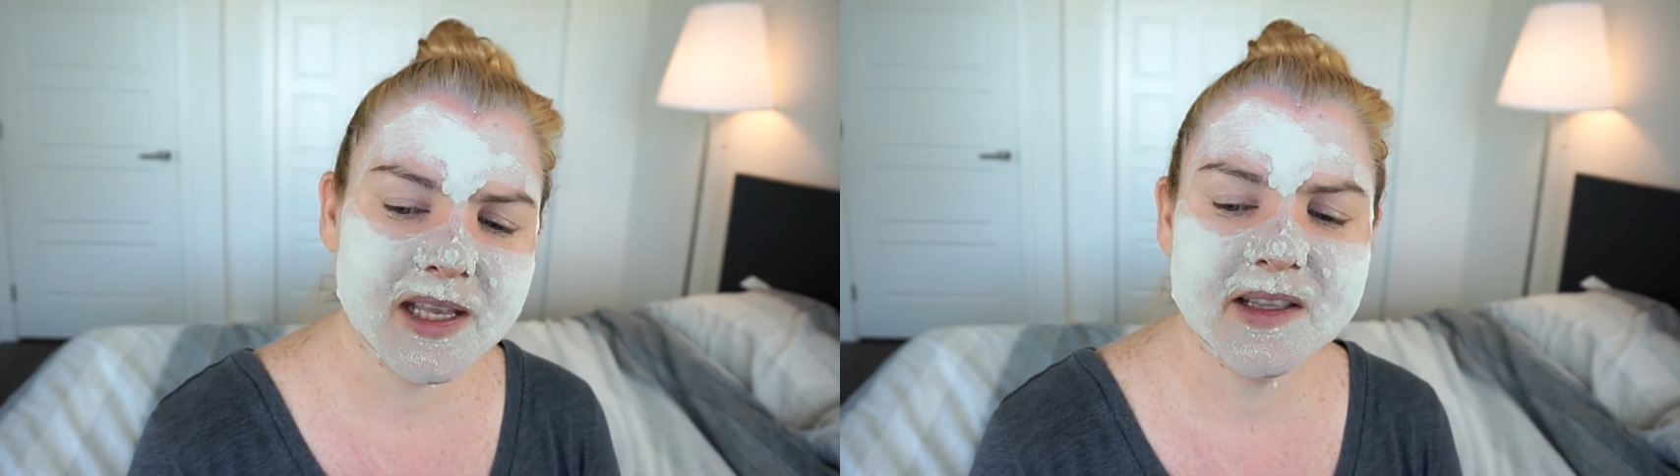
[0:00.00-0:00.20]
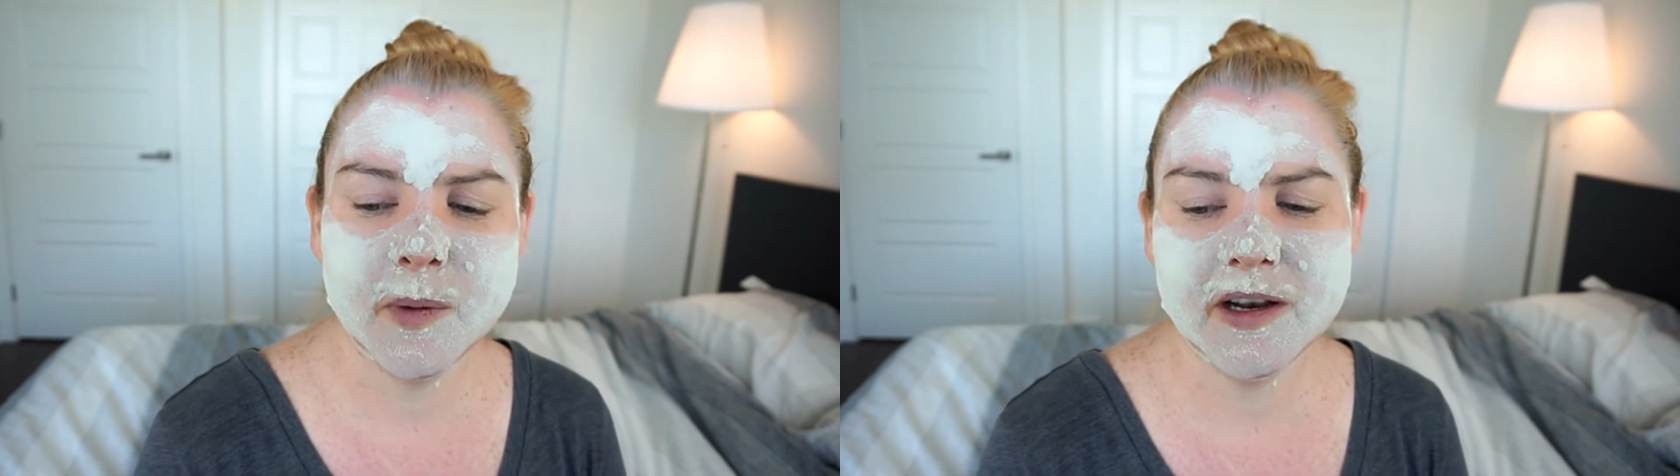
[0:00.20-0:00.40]

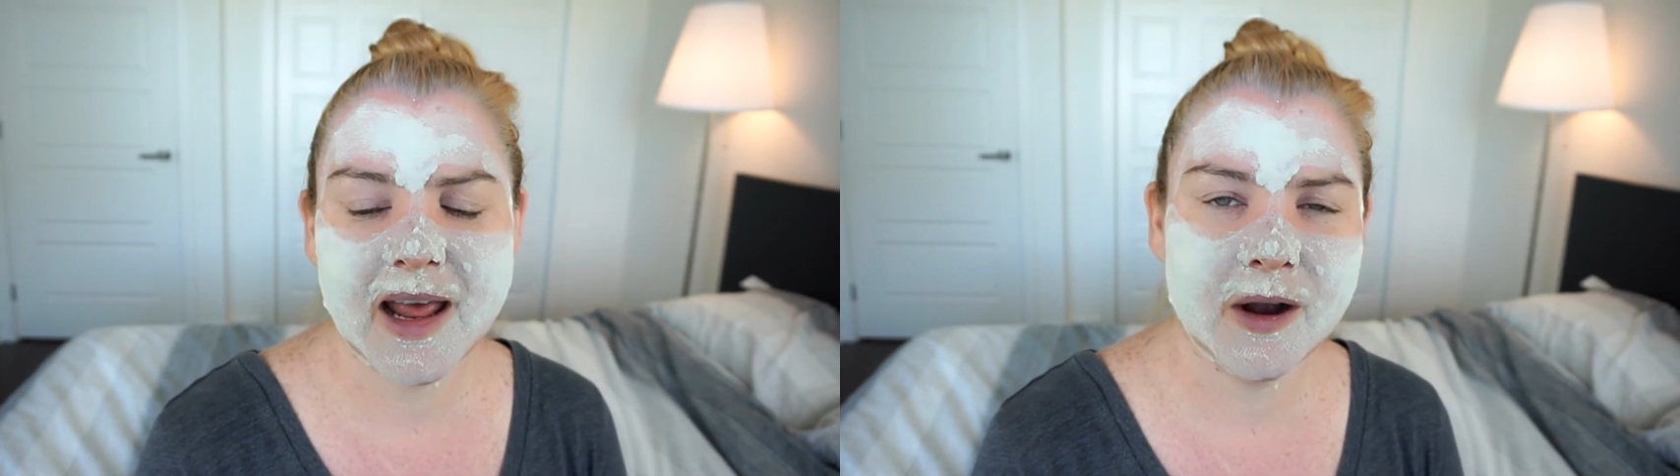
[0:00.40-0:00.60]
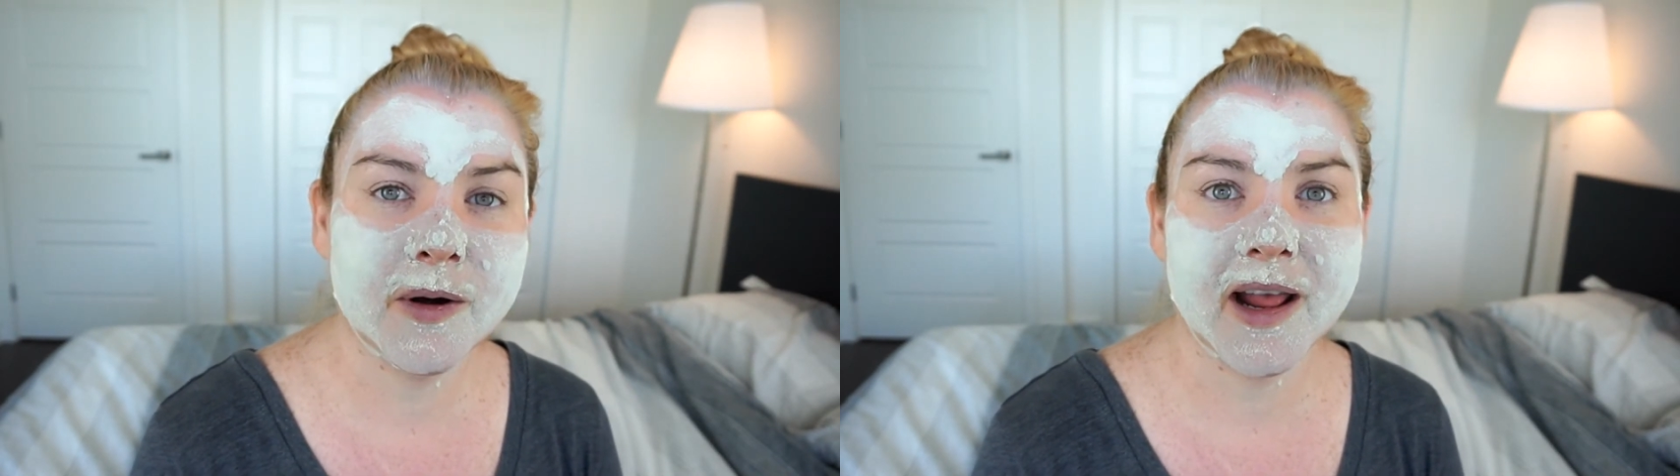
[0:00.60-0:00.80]
It's about an
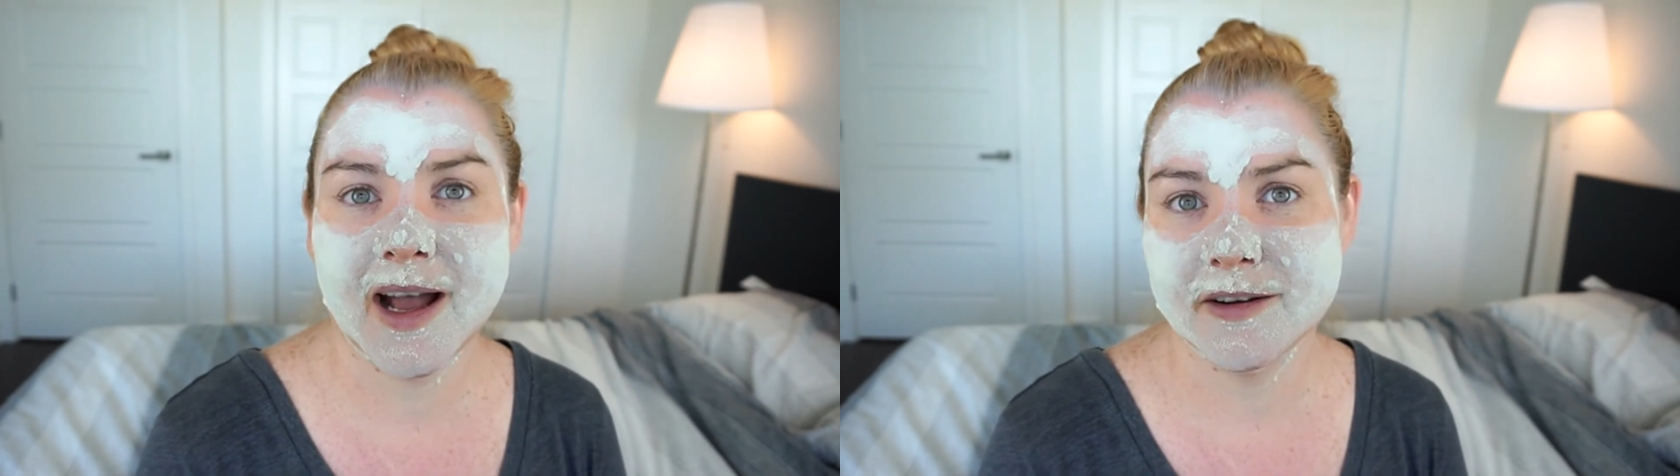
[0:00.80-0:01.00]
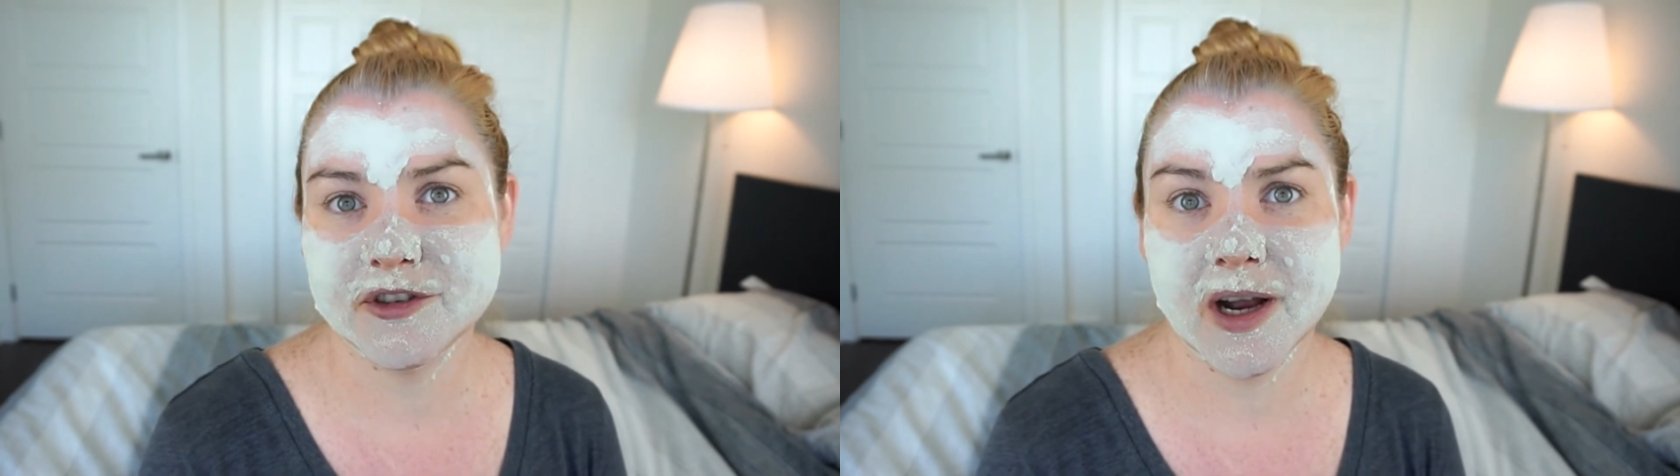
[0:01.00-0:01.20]
hour and a
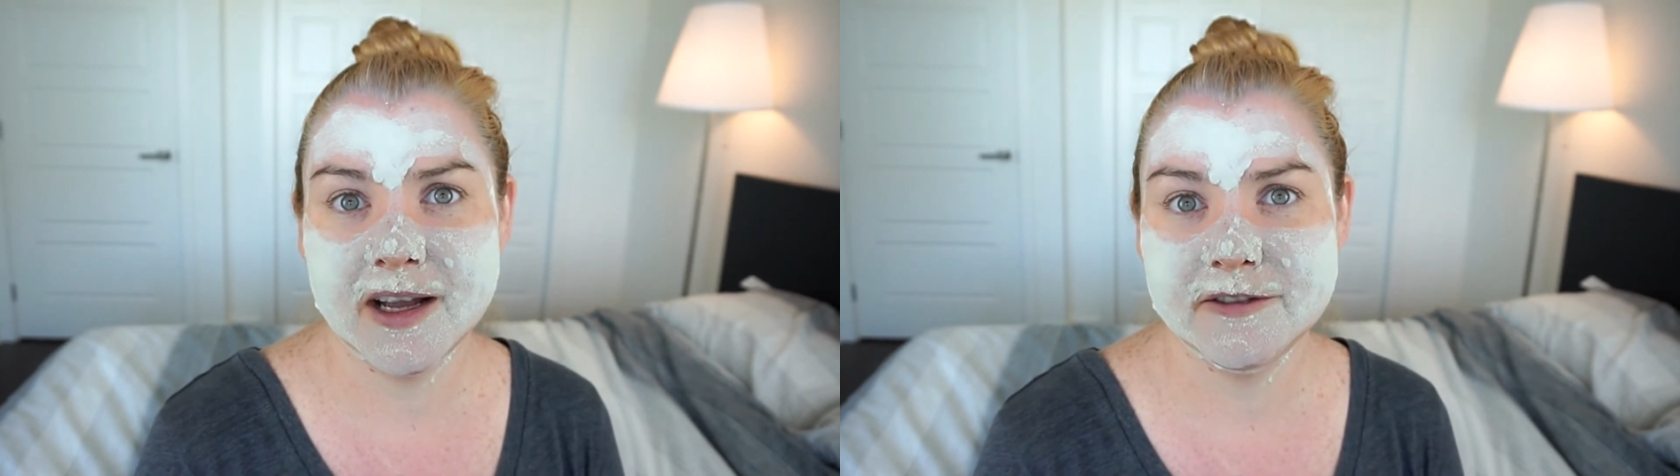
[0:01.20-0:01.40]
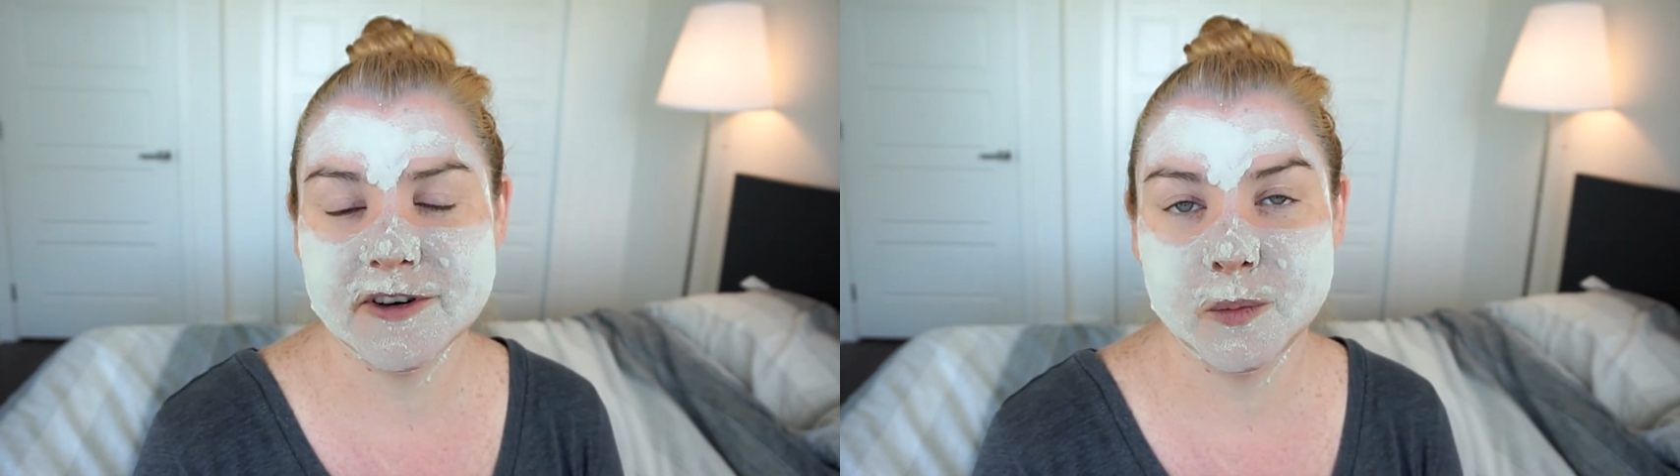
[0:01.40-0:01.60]
half
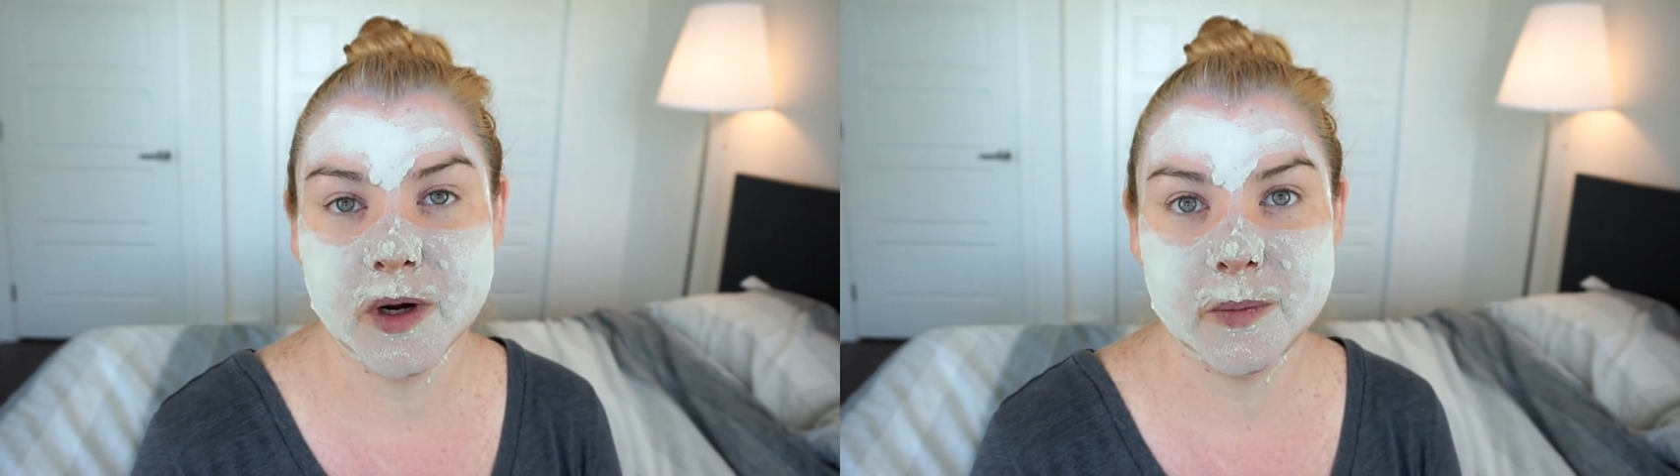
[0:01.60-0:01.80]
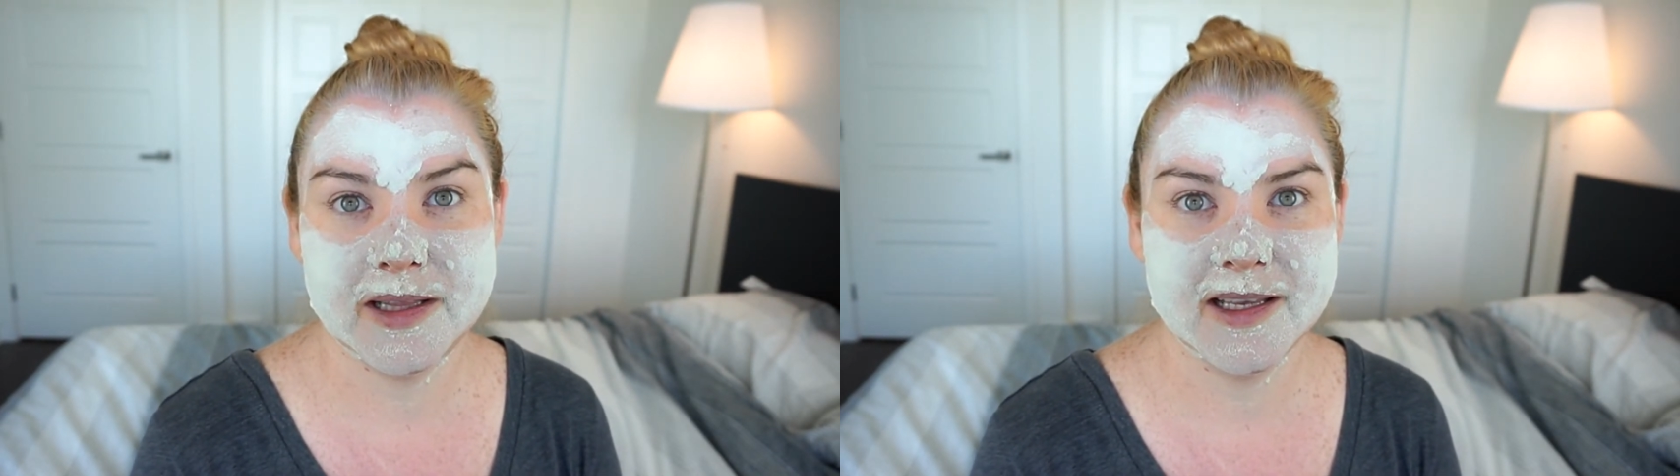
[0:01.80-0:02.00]
drive from
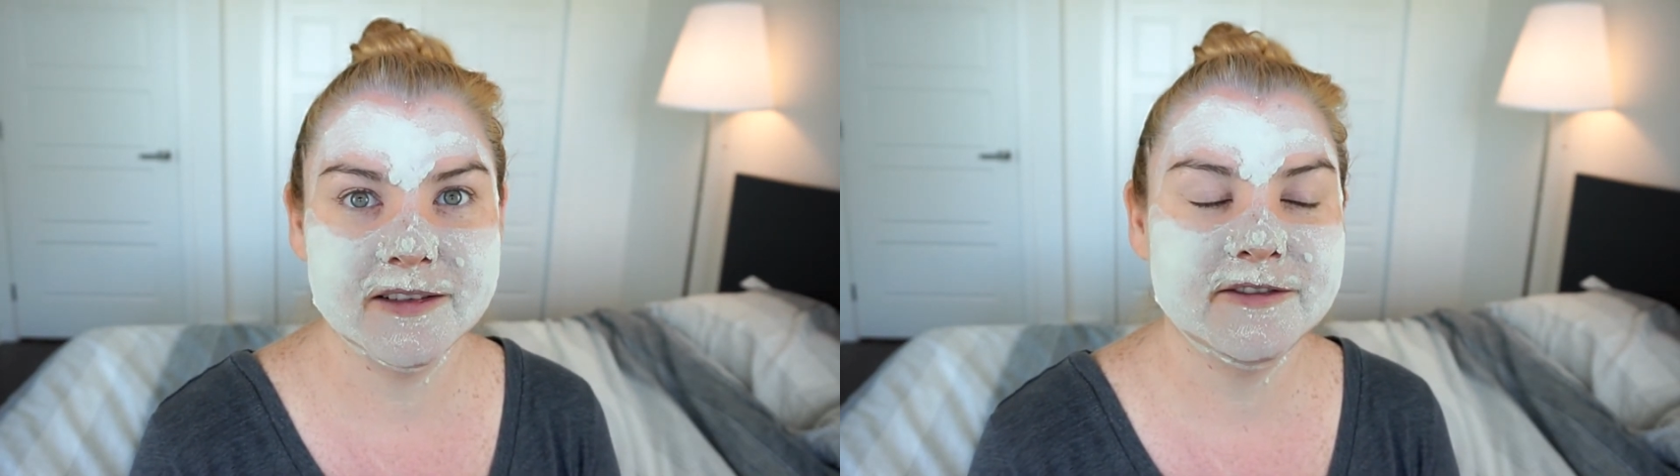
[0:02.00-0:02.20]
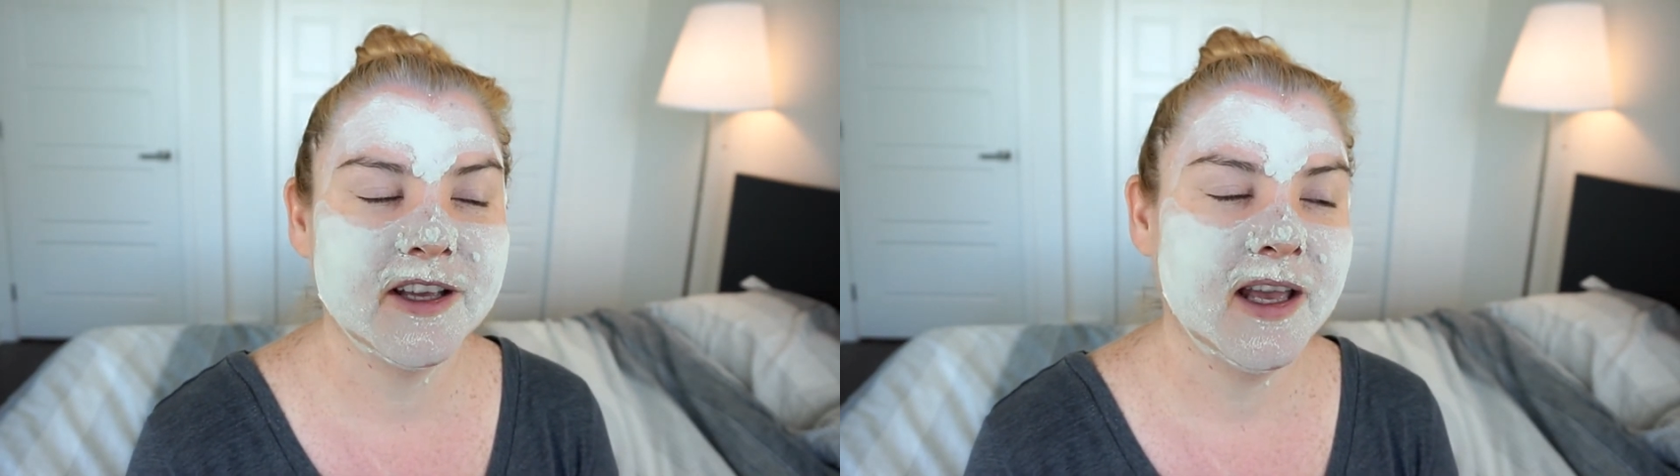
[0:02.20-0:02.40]
where we
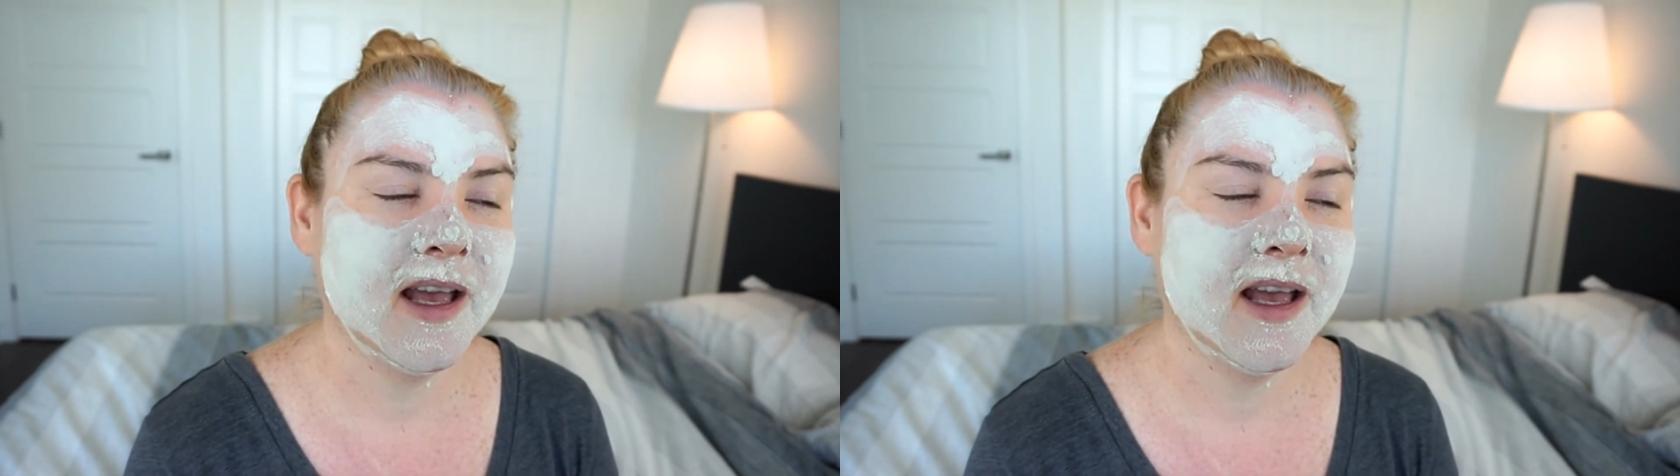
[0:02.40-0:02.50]
live,